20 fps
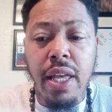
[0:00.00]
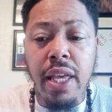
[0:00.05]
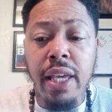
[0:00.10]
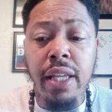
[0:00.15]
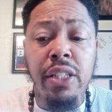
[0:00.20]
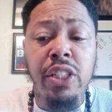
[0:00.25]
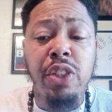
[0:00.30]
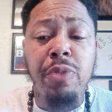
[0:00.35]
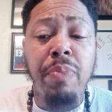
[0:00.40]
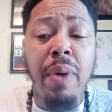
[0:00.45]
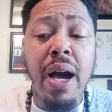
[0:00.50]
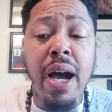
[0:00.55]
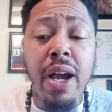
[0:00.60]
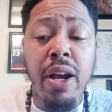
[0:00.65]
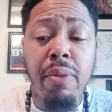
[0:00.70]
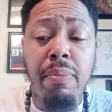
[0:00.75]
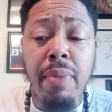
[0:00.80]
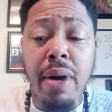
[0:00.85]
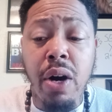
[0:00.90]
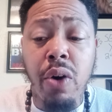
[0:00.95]

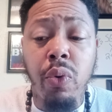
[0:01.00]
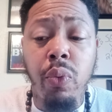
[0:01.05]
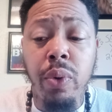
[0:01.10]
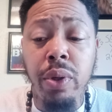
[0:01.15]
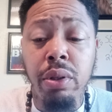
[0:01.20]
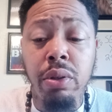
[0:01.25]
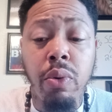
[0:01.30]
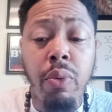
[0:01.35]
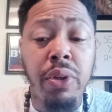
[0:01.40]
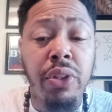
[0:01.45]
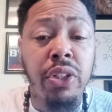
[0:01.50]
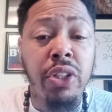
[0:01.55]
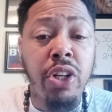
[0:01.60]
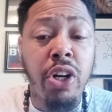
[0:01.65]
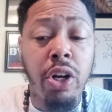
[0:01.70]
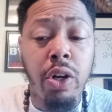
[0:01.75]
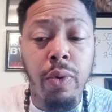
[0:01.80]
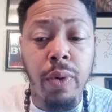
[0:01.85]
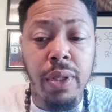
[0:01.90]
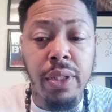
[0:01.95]
inspire my will with
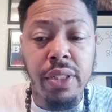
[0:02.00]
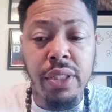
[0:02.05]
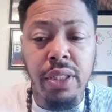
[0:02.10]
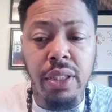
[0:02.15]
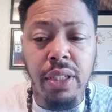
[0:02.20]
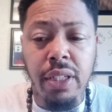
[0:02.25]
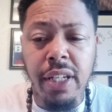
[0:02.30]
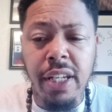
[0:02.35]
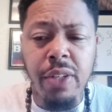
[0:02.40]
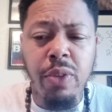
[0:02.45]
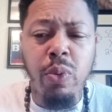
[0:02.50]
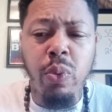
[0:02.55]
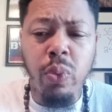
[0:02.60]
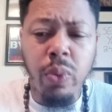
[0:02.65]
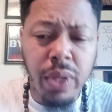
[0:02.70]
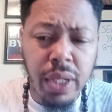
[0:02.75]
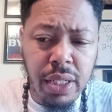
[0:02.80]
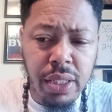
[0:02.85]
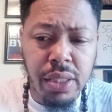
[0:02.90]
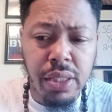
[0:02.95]
courage,
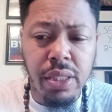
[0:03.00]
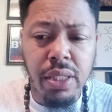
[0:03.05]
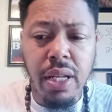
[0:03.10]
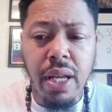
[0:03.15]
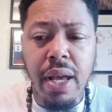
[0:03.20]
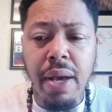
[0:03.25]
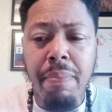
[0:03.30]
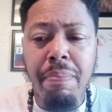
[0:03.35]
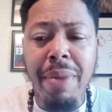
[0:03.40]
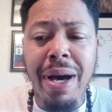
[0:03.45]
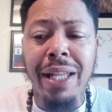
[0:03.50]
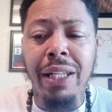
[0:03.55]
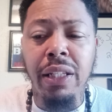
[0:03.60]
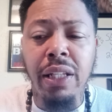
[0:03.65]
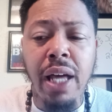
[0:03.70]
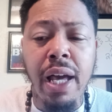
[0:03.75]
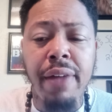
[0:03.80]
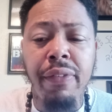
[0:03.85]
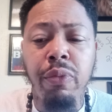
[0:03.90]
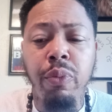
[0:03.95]
enrich my
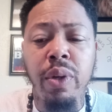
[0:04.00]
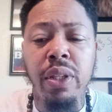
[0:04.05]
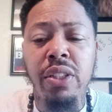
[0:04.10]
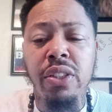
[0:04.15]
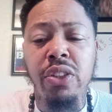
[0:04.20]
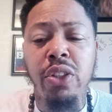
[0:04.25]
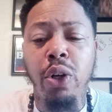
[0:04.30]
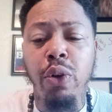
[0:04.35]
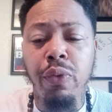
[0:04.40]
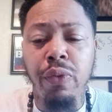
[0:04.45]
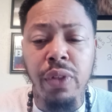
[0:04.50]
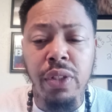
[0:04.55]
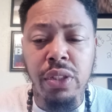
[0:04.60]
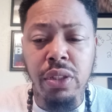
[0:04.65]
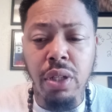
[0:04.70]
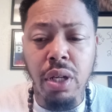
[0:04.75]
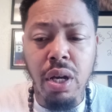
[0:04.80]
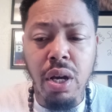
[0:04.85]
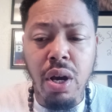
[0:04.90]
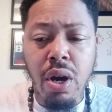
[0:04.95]
life with
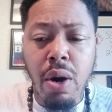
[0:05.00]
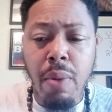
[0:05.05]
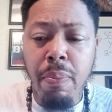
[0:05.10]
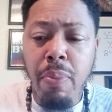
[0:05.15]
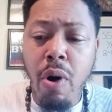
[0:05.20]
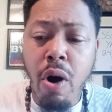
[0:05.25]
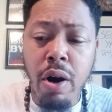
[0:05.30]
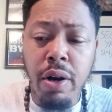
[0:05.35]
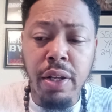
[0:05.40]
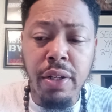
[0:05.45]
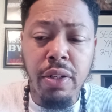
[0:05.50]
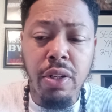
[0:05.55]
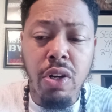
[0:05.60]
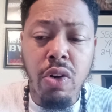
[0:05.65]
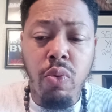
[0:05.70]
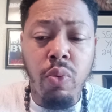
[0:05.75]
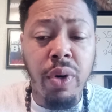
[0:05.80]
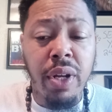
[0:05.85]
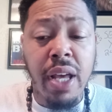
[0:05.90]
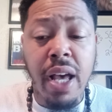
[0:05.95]
service. Pardon
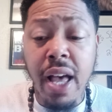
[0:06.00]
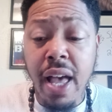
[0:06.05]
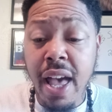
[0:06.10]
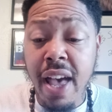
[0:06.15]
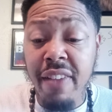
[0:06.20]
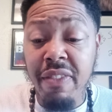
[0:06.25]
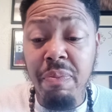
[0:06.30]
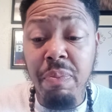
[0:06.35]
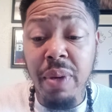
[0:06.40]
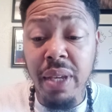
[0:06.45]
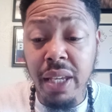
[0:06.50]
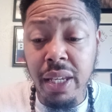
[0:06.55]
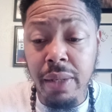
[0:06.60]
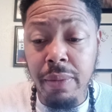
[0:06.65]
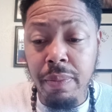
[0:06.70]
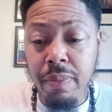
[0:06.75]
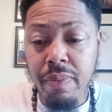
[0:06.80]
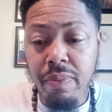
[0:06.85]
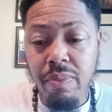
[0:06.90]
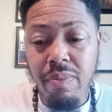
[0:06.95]
what I have
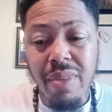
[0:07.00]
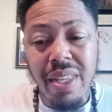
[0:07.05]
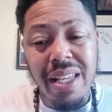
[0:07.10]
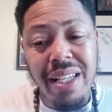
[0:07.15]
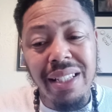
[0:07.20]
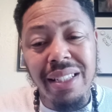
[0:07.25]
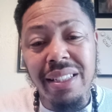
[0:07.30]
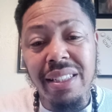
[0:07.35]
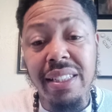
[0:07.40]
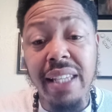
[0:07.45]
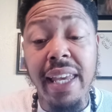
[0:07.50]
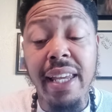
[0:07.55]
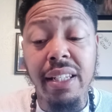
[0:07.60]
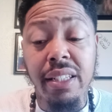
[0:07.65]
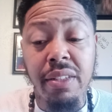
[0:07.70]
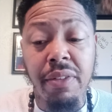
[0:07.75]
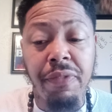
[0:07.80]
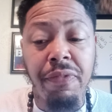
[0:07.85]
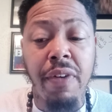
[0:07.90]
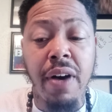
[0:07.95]
been,
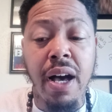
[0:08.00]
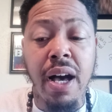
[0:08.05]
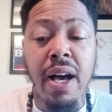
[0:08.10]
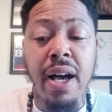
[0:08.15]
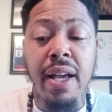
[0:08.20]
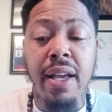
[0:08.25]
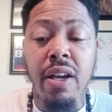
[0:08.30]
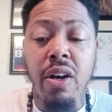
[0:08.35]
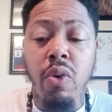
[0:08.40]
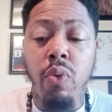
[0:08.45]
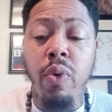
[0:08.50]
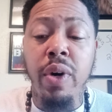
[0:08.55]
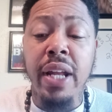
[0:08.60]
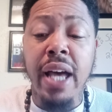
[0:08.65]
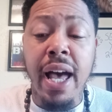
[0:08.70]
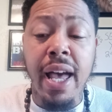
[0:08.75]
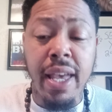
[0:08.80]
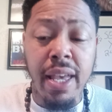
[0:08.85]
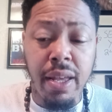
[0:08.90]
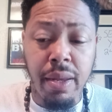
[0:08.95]
sanctify what
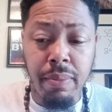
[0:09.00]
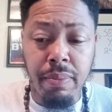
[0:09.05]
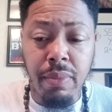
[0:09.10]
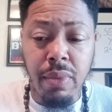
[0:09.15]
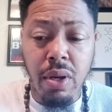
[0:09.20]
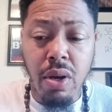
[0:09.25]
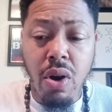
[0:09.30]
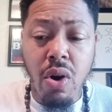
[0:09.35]
I am,